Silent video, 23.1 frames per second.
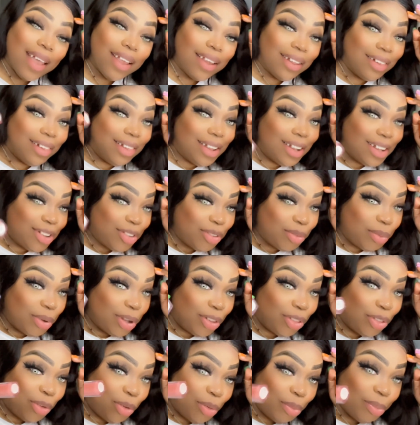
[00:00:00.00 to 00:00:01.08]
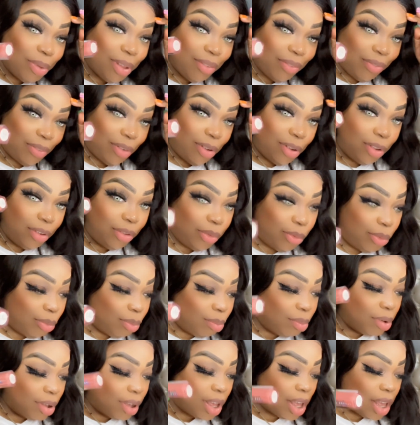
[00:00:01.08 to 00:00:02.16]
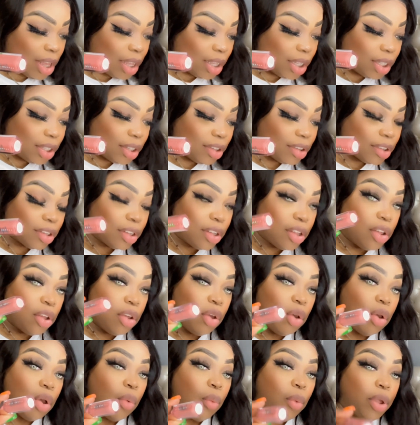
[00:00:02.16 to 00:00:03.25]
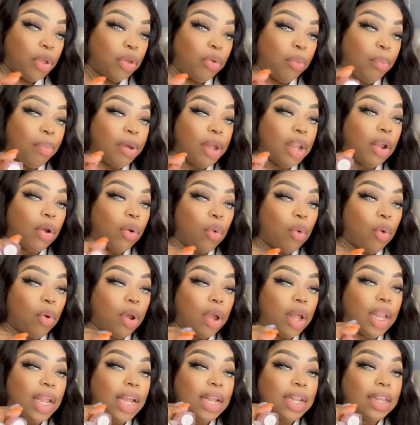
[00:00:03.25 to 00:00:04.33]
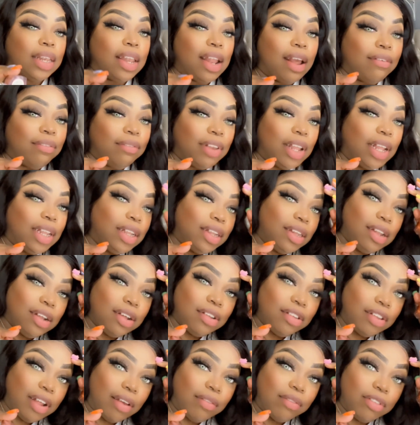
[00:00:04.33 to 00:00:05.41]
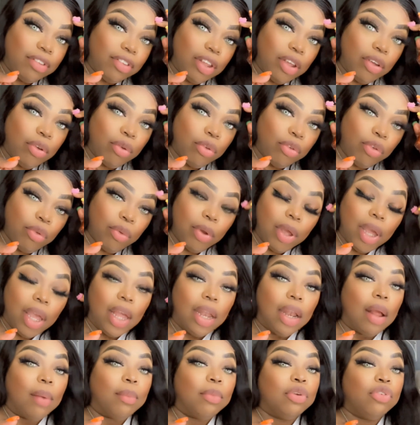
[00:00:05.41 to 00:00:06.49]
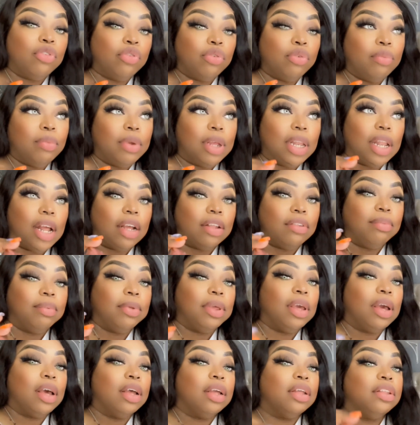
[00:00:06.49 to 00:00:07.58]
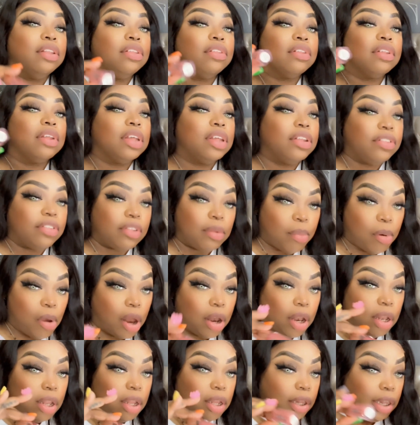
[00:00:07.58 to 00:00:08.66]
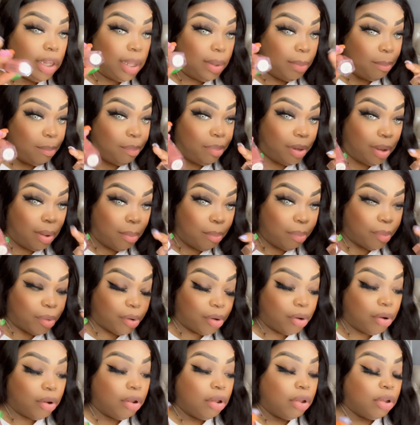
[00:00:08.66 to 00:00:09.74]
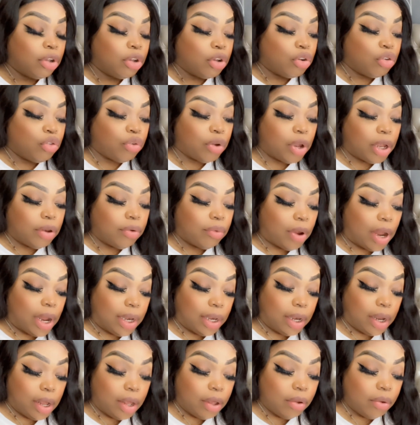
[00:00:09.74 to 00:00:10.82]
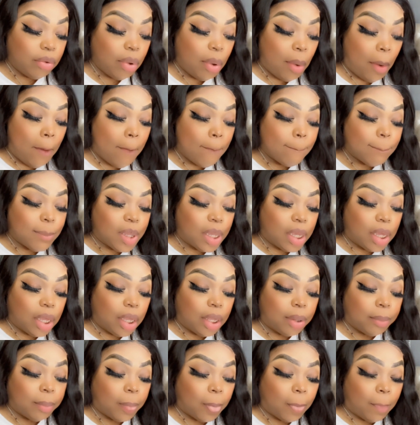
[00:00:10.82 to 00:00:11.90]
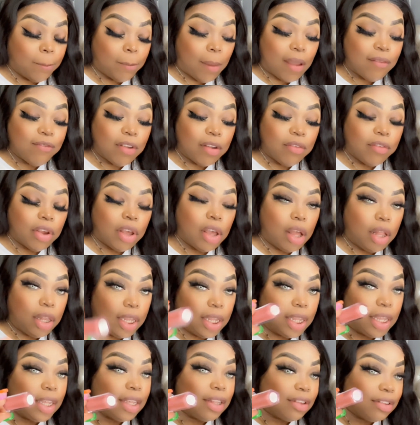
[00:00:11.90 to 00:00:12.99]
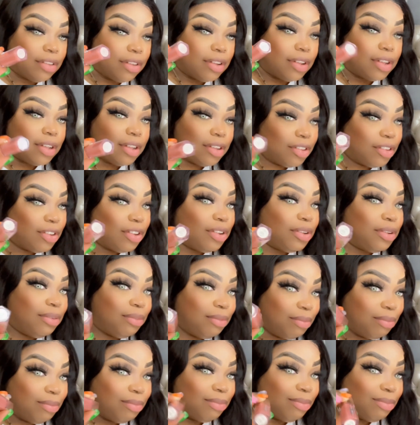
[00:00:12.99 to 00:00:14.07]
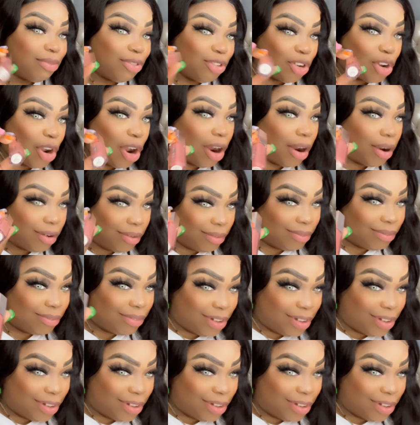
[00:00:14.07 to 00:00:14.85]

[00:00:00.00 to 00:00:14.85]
This one threw me for a loop because when you put it on, it definitely does have a tingle to it, and I'm assuming that's because it's a part of the lip plumper trend right now. But my favorite color is the Ussy jar.